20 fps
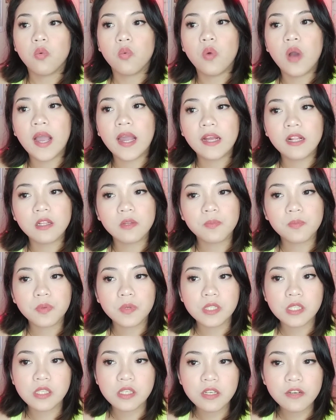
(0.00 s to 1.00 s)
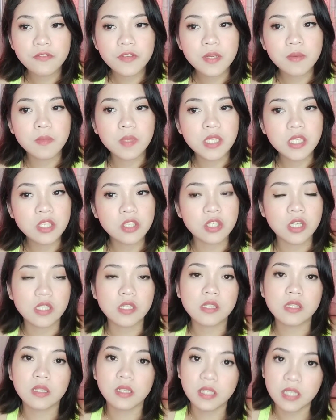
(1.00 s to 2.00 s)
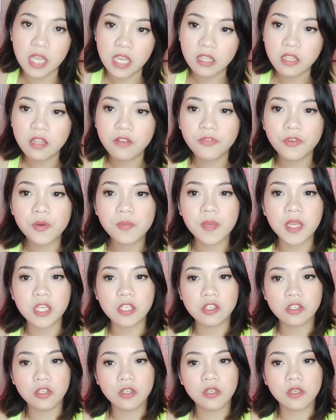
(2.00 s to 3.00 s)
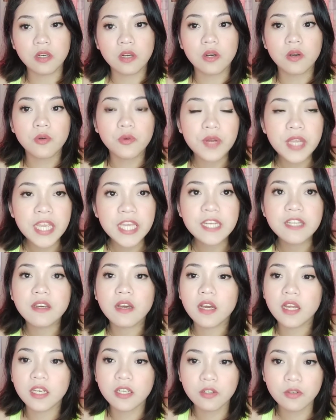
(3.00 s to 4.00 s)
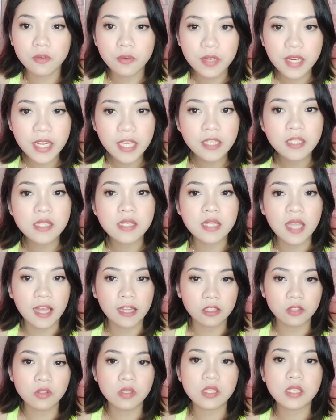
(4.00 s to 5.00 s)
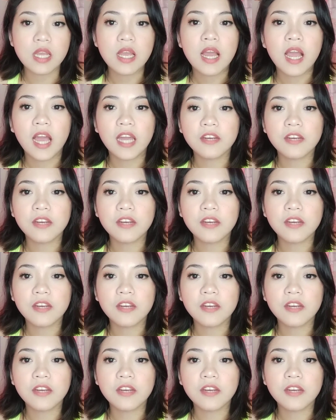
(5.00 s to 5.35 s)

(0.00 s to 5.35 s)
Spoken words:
while preserving messages, date information, read and read status,